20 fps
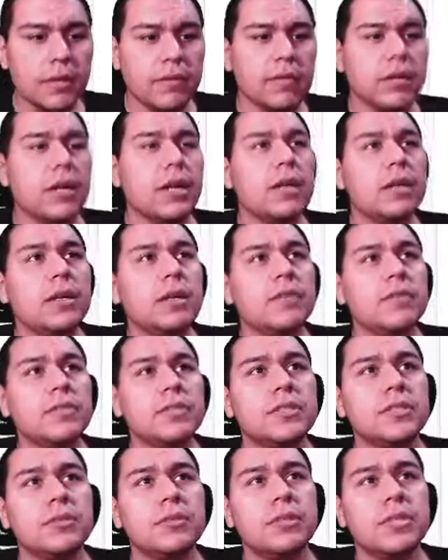Got enough.
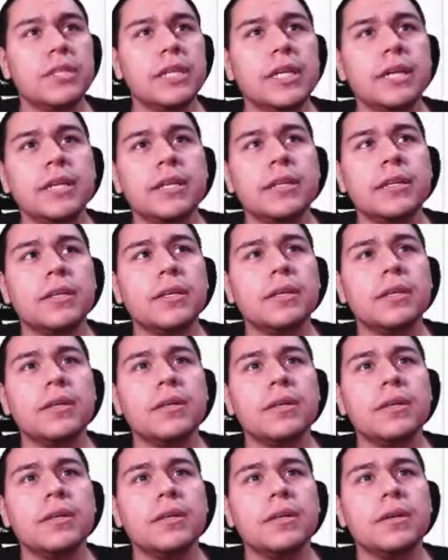Let's do it again.
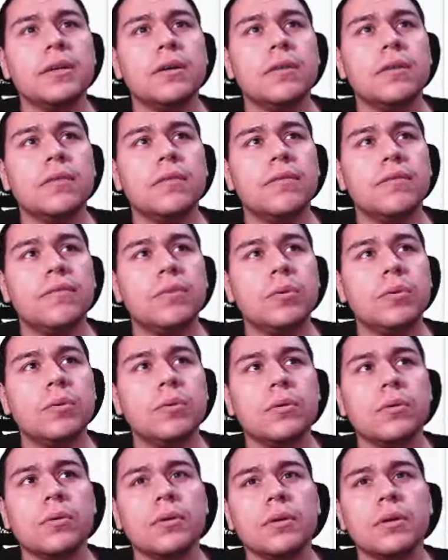
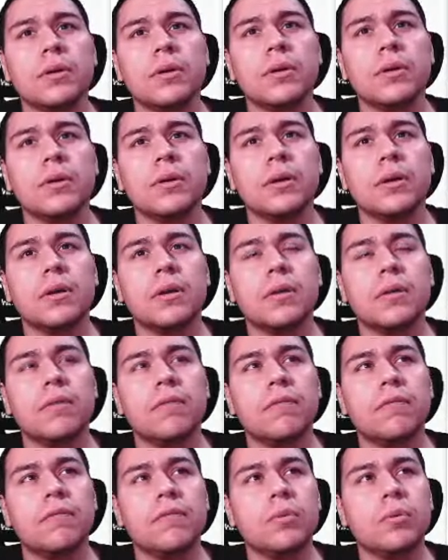4,
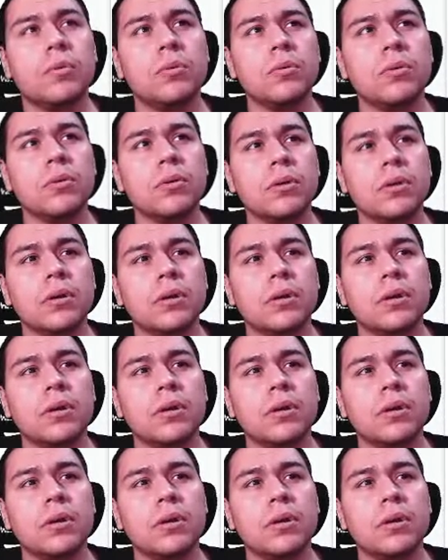4,